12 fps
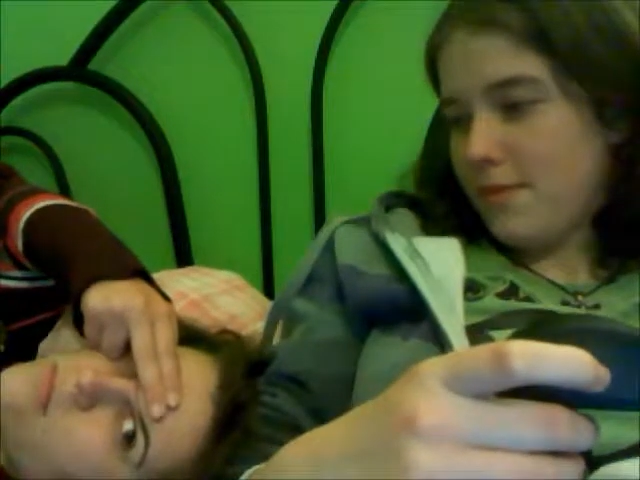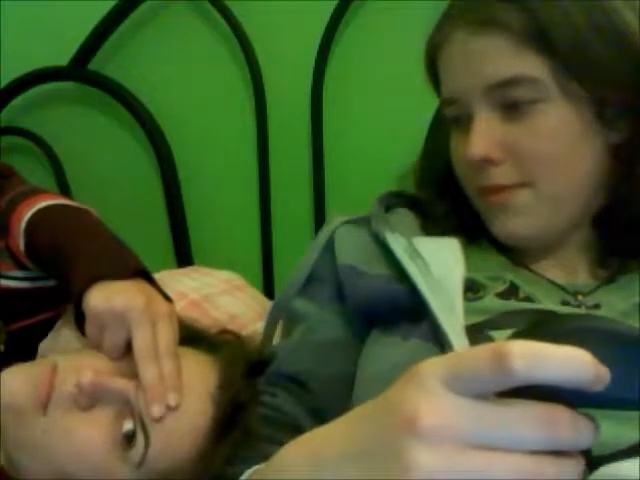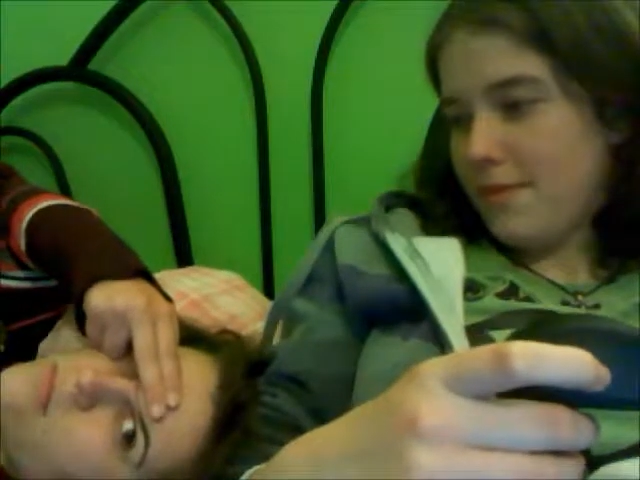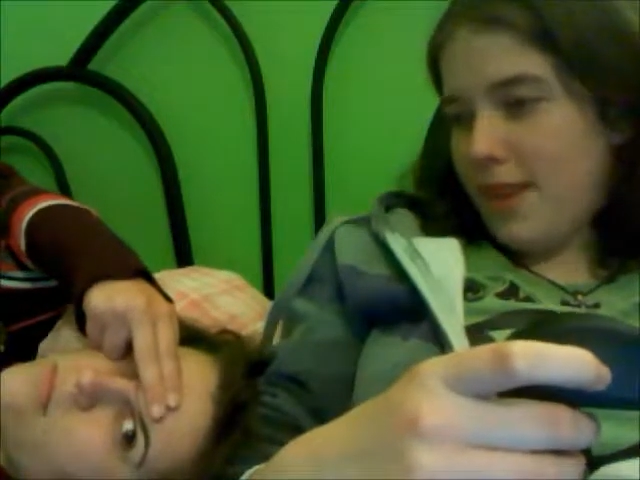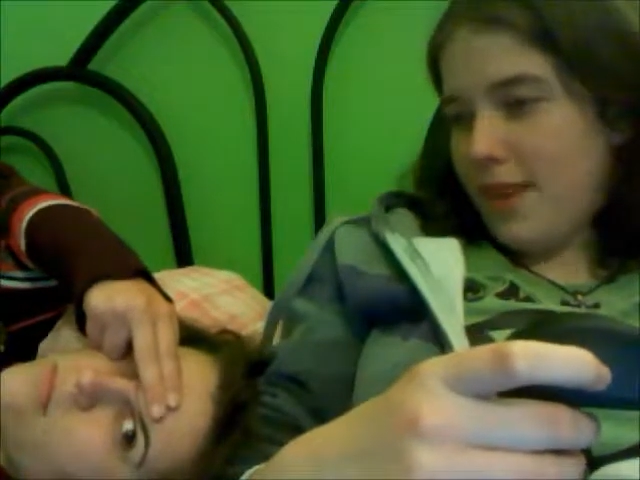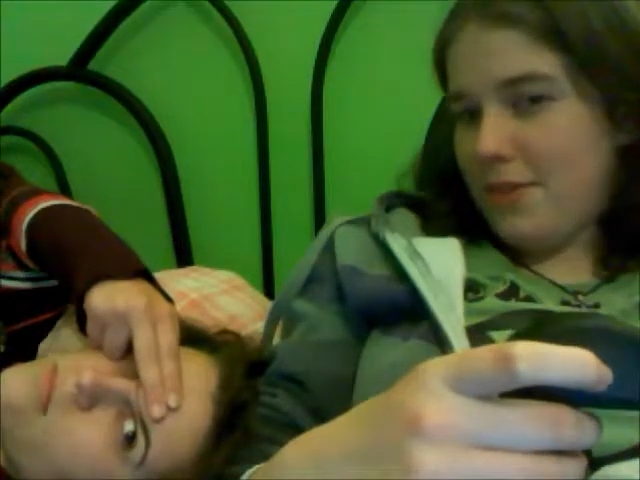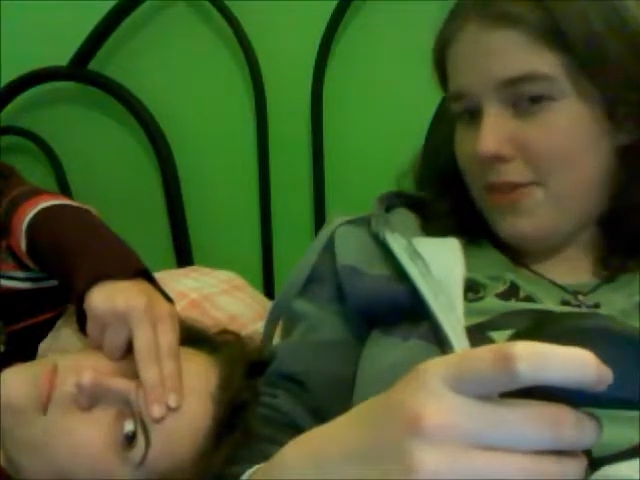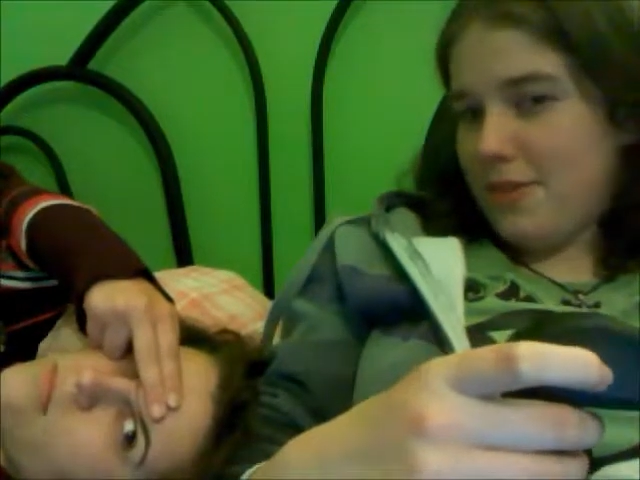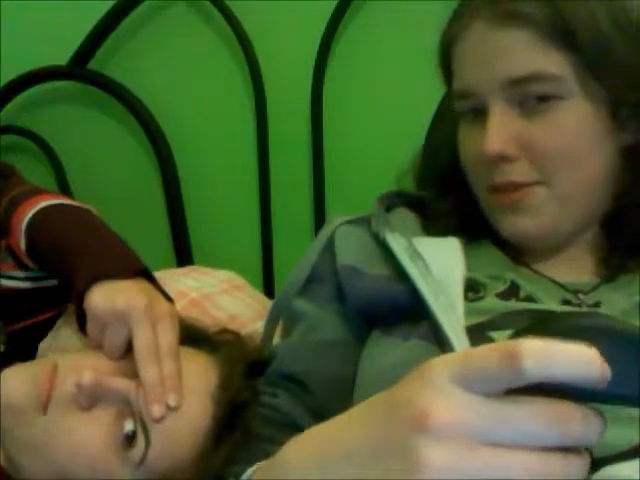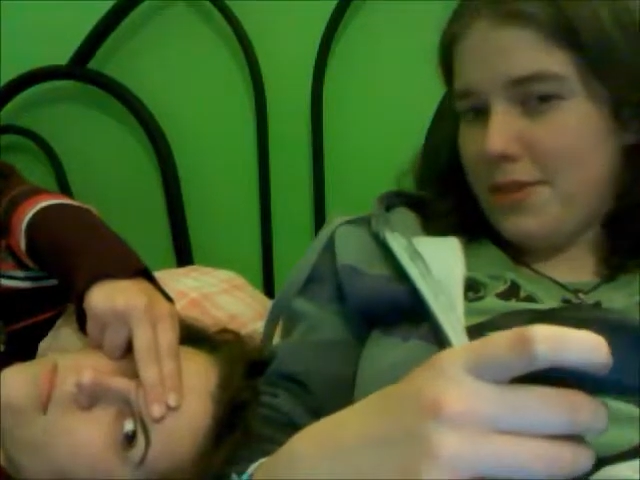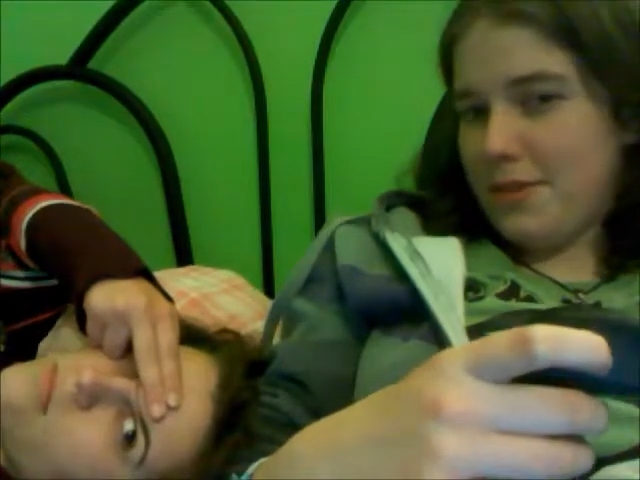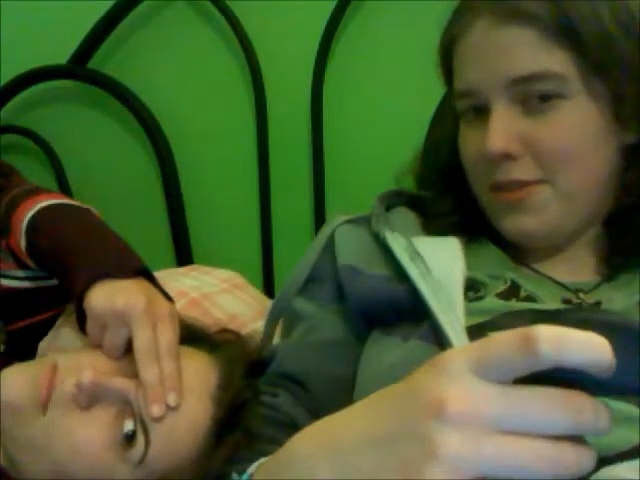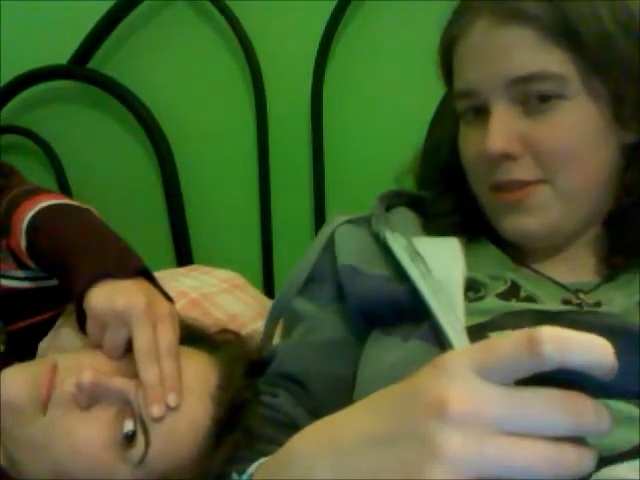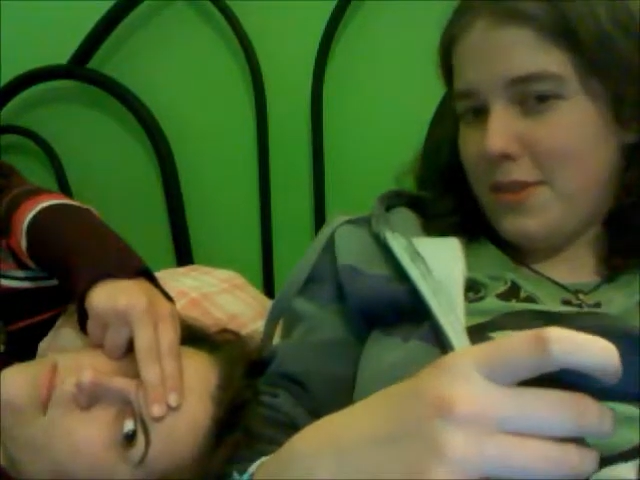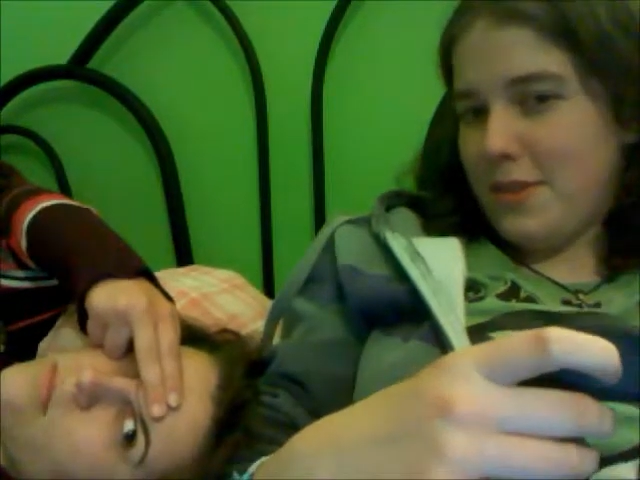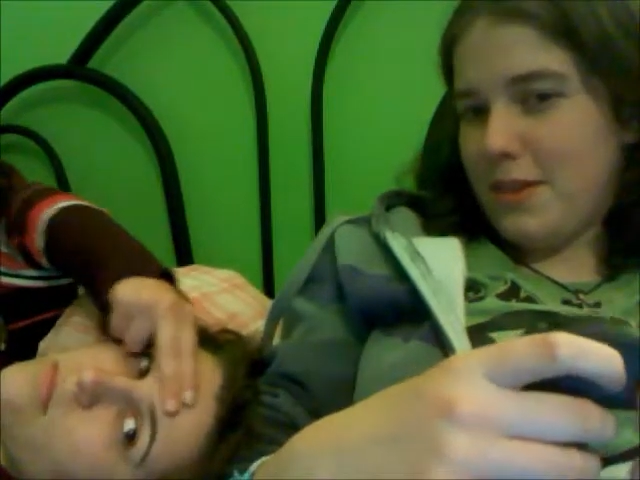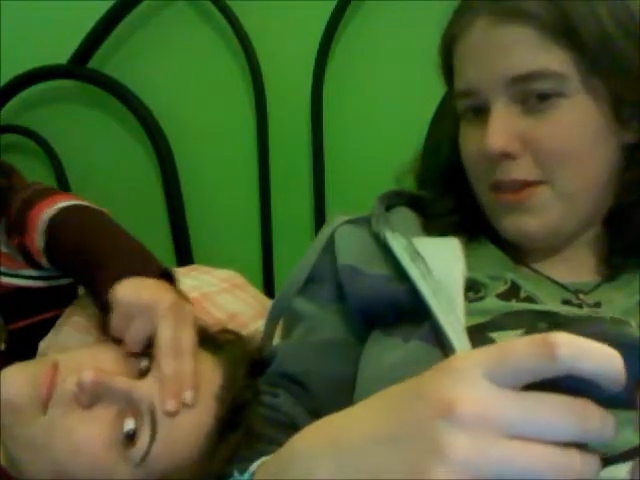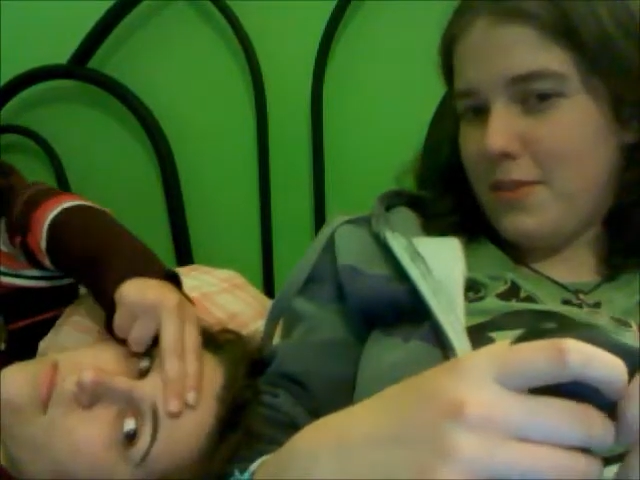That was what I was
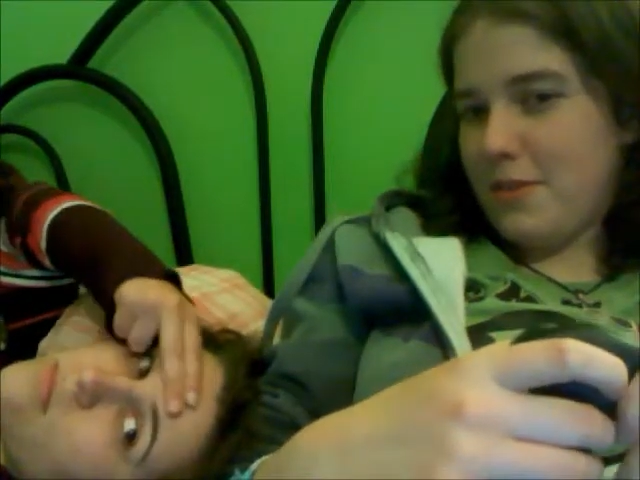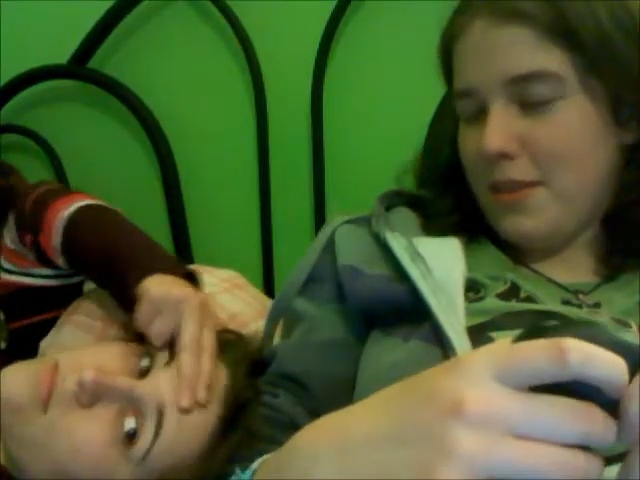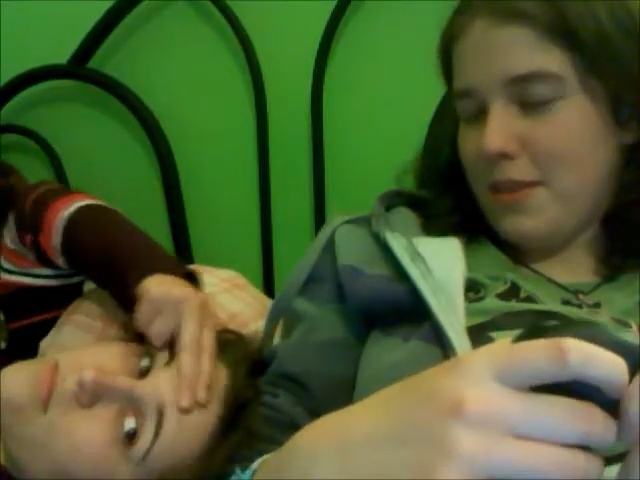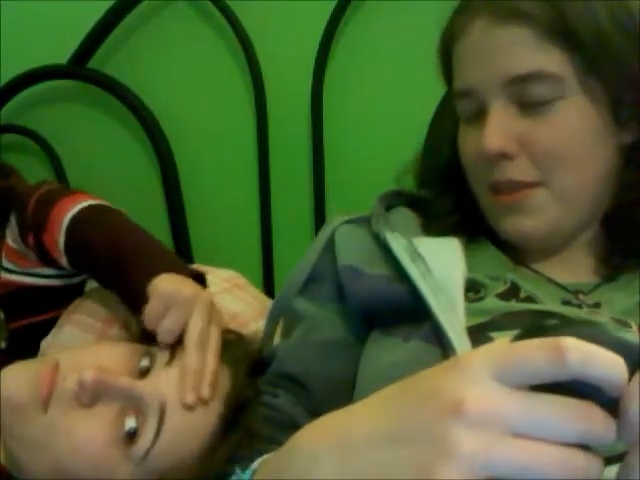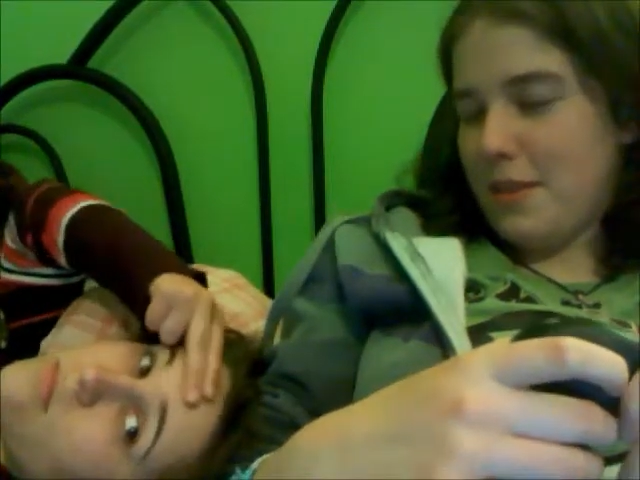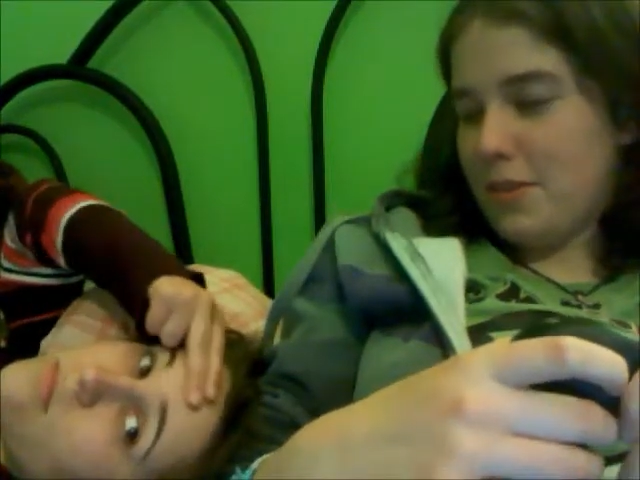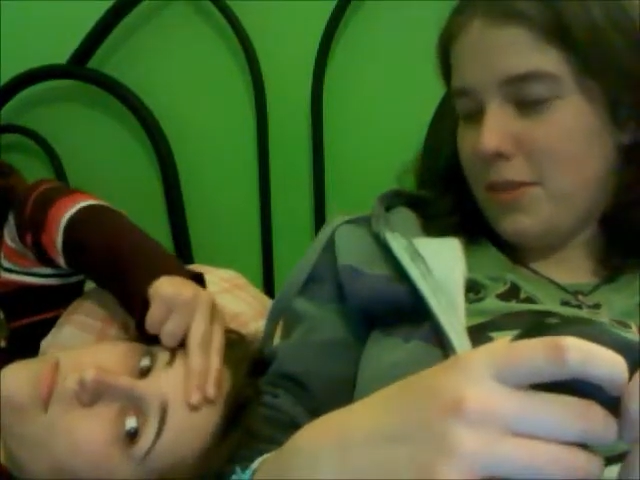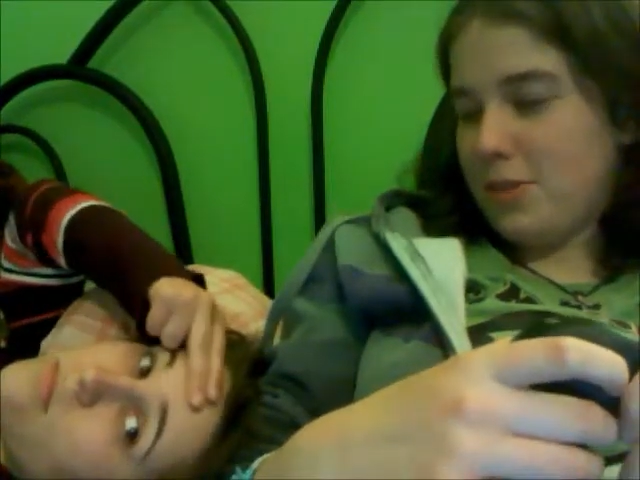doing, what we were telling them in the dream.